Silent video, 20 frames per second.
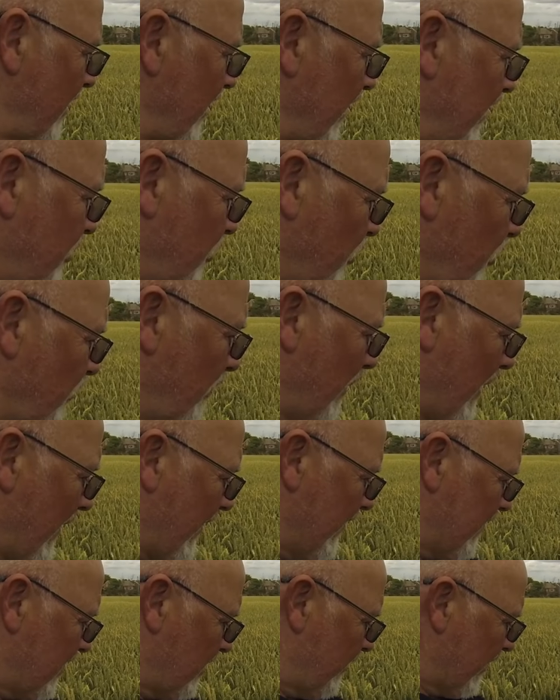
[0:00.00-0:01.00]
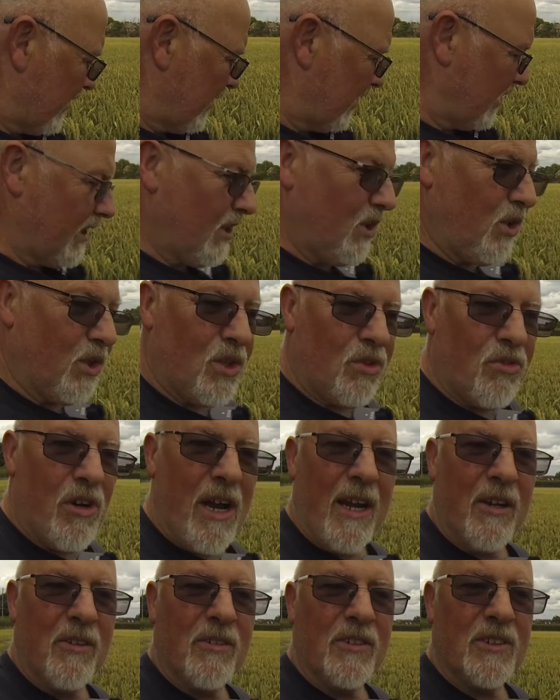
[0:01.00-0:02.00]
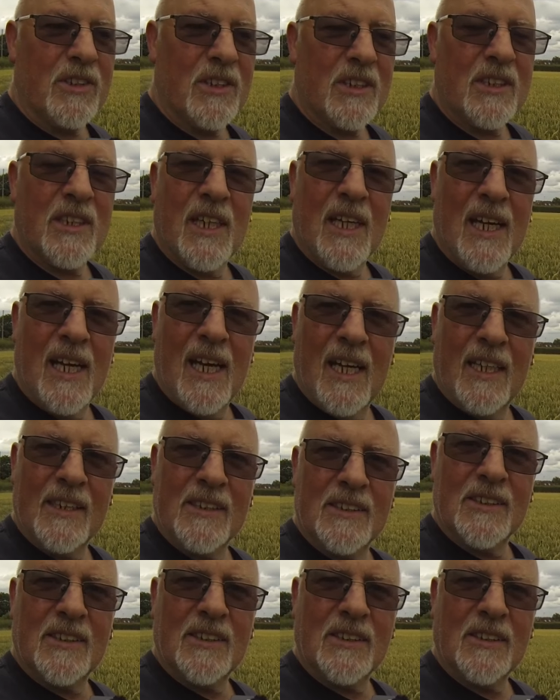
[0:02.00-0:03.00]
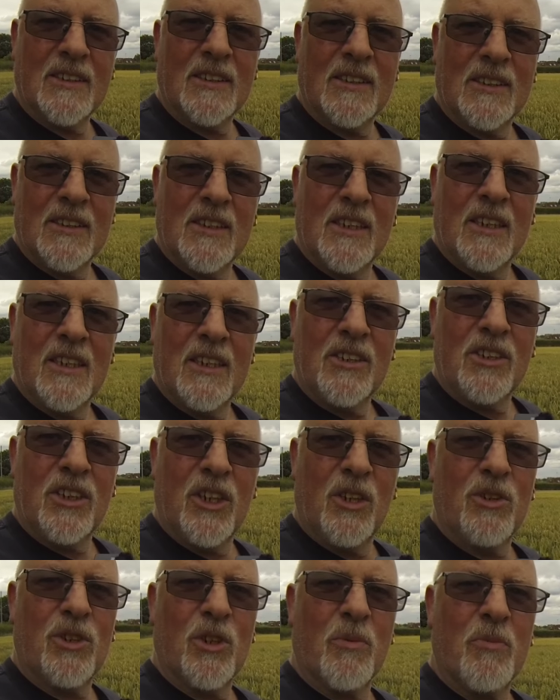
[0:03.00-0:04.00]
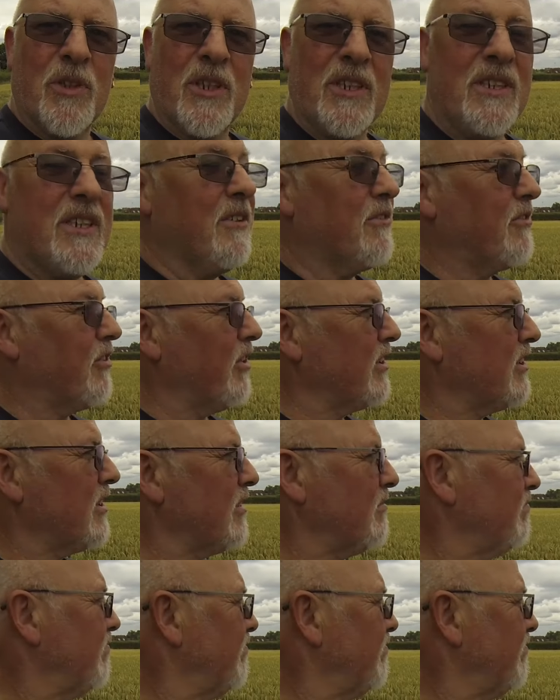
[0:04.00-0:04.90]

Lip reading: It does pay to actually look around and do something different.